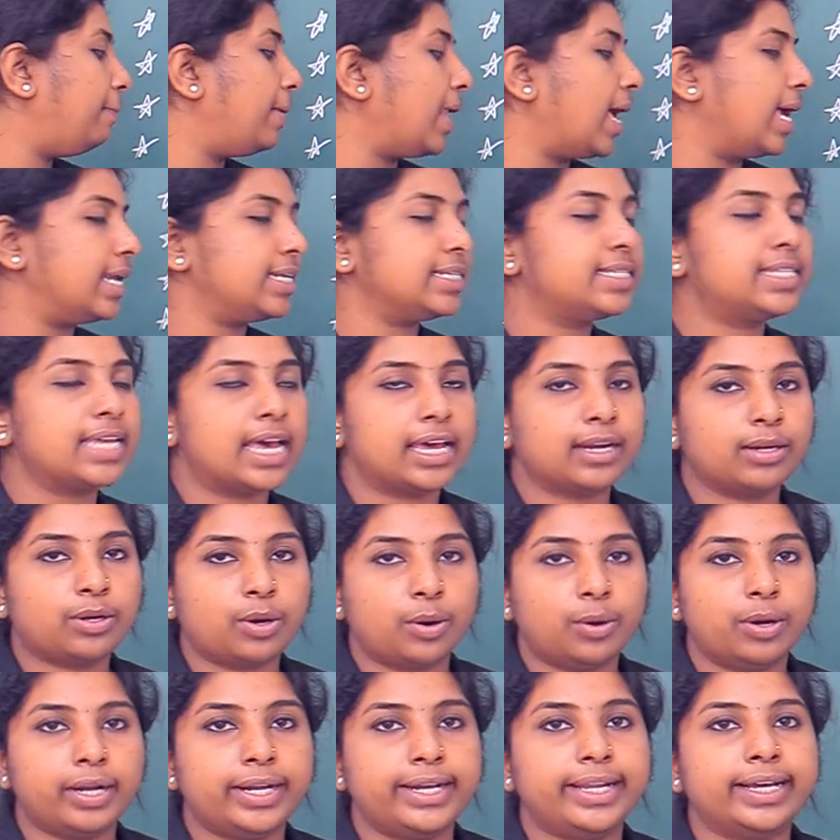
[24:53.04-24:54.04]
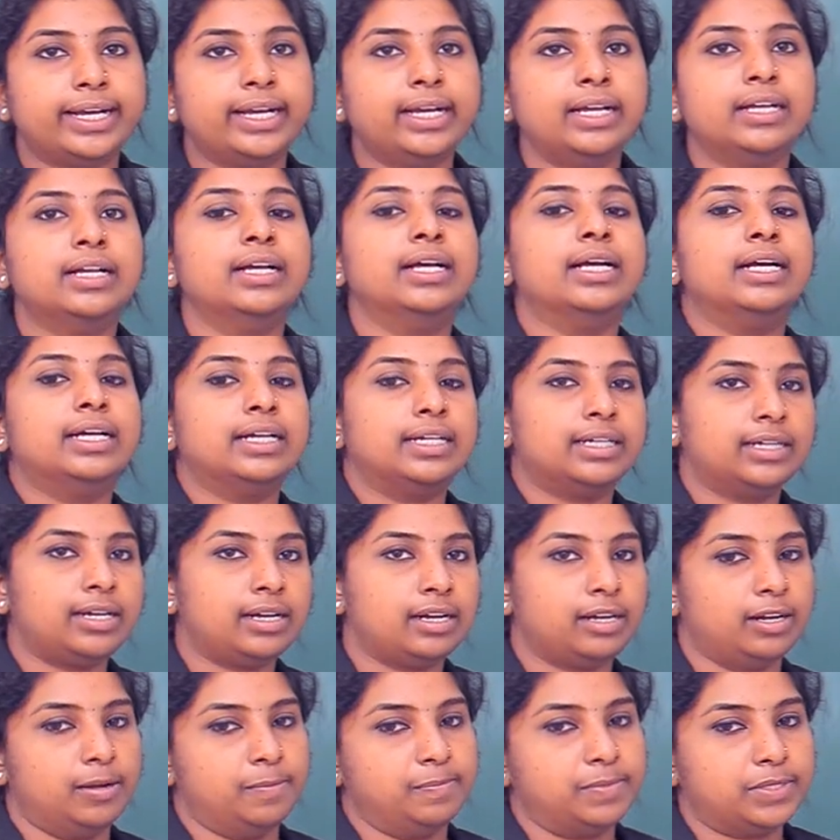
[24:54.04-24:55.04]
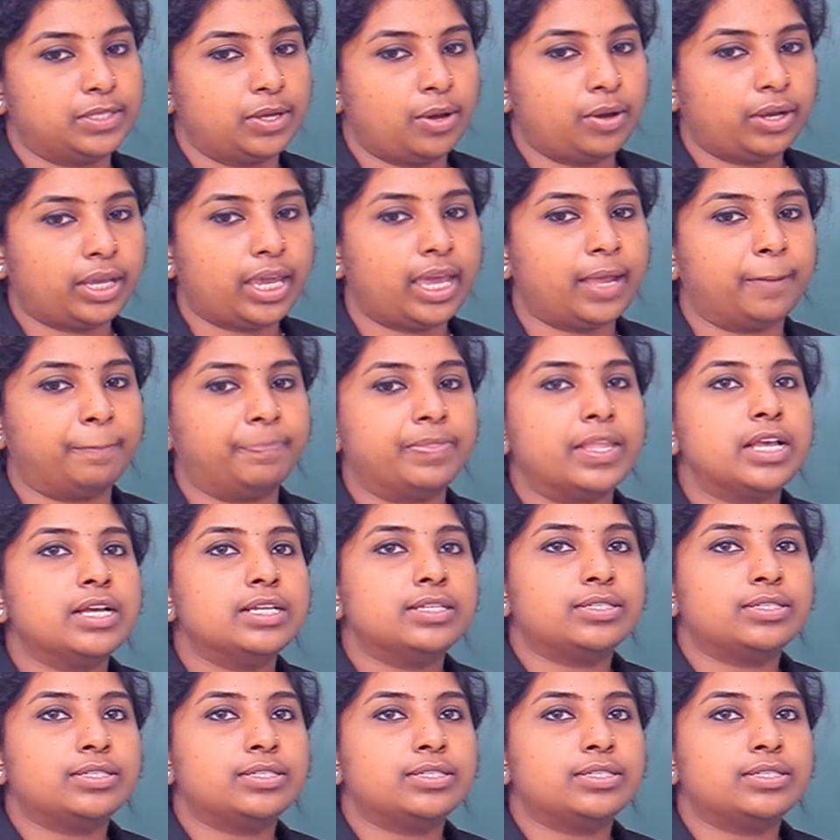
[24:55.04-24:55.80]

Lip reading: plants are called herbs. Okay.